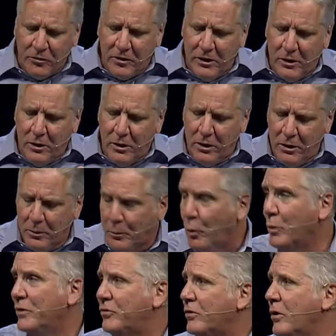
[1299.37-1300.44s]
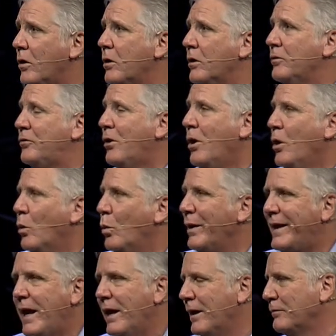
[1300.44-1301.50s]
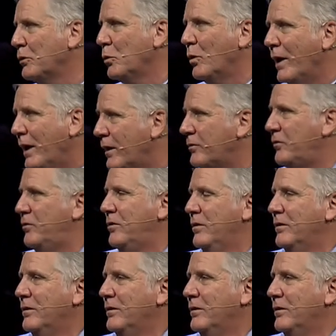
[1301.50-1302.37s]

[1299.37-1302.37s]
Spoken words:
He appoints guards. We can't ever rest.